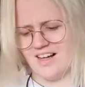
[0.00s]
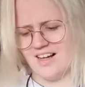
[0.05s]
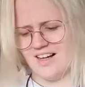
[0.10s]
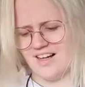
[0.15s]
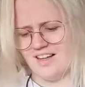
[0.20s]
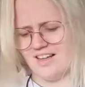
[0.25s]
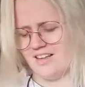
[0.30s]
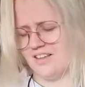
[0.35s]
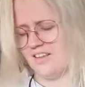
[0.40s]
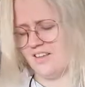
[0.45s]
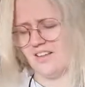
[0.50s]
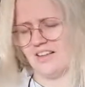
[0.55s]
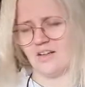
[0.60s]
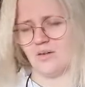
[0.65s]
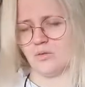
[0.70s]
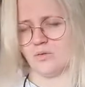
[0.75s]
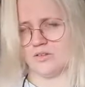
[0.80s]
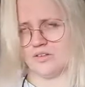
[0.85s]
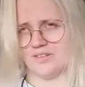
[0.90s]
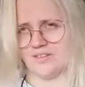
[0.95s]
And they
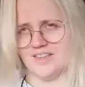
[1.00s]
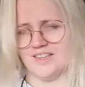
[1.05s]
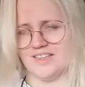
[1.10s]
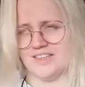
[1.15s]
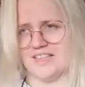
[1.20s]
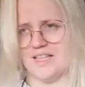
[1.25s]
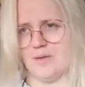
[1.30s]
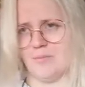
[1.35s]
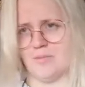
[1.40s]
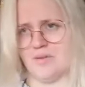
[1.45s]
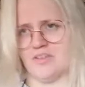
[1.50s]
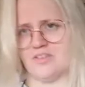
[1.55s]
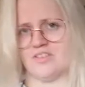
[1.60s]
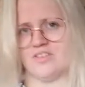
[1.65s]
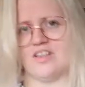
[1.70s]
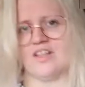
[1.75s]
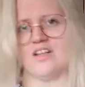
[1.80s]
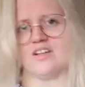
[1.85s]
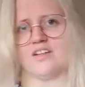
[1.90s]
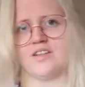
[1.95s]
all agree to keep it a
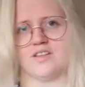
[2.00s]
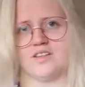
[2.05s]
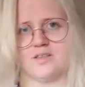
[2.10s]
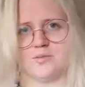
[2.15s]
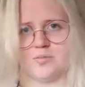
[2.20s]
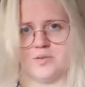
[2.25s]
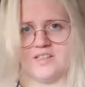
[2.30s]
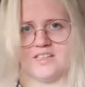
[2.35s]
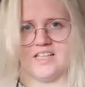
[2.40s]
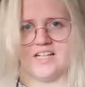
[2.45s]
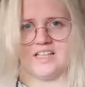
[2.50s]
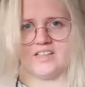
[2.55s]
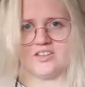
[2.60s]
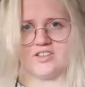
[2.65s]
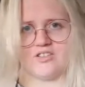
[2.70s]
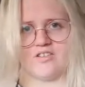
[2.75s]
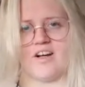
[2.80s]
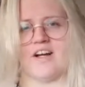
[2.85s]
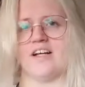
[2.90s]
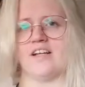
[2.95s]
secret to protect
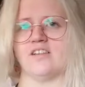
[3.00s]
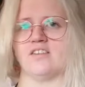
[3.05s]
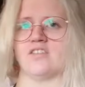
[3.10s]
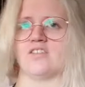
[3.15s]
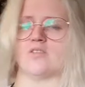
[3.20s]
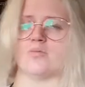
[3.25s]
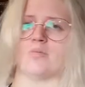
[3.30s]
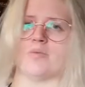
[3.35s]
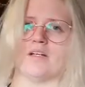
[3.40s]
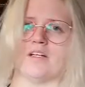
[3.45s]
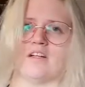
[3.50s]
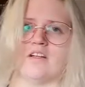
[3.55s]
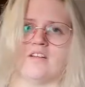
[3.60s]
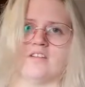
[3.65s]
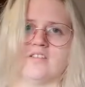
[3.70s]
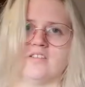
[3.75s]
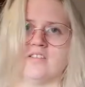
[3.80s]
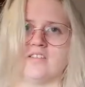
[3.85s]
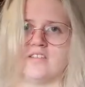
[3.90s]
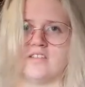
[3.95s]
Grace,
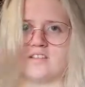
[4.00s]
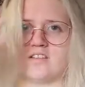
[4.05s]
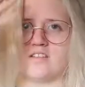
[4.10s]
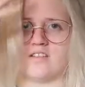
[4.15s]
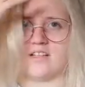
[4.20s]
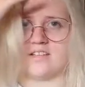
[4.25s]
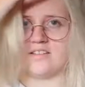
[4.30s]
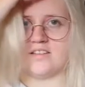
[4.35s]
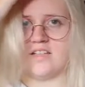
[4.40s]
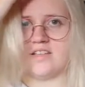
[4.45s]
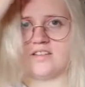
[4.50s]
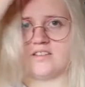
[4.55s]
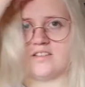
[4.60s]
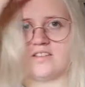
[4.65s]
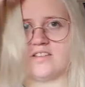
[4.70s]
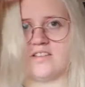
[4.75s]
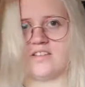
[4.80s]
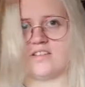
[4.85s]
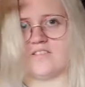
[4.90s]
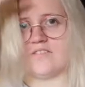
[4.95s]
because Tatiana
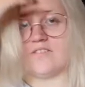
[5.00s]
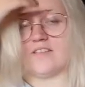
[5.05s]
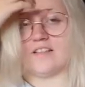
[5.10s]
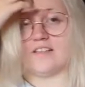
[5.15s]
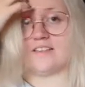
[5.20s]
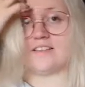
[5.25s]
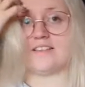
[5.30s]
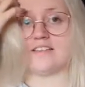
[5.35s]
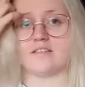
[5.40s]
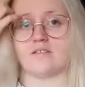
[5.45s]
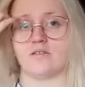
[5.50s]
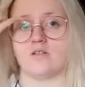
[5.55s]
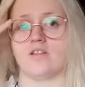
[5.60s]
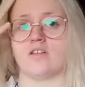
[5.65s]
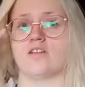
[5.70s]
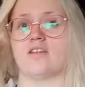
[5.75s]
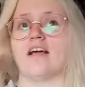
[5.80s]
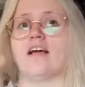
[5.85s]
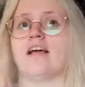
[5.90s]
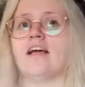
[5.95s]
says if they
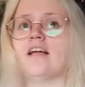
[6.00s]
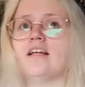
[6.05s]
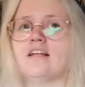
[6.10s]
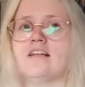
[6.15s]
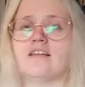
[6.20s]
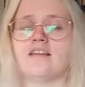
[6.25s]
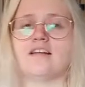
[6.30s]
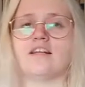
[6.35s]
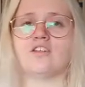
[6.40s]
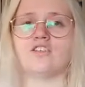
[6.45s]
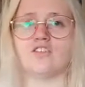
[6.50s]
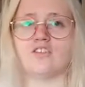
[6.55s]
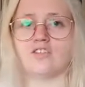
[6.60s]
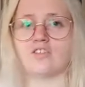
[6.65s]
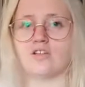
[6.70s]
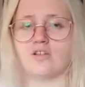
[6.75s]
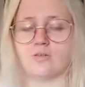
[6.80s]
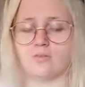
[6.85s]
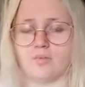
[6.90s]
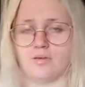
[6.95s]
say anything, she's
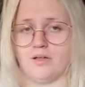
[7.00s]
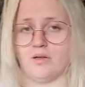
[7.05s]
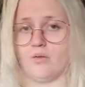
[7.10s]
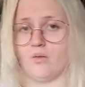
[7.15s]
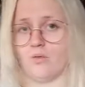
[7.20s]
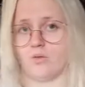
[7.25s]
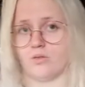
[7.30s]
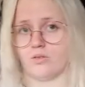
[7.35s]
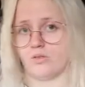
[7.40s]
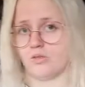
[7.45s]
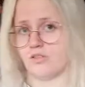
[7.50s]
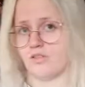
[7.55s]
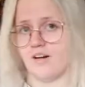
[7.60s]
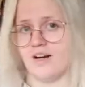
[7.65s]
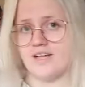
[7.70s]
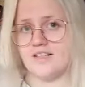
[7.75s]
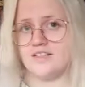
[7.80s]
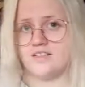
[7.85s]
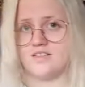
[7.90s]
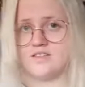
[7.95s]
going to pin it all on
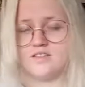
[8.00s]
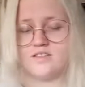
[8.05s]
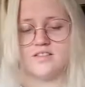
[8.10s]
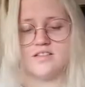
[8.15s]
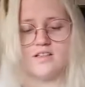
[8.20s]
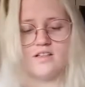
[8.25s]
Grace.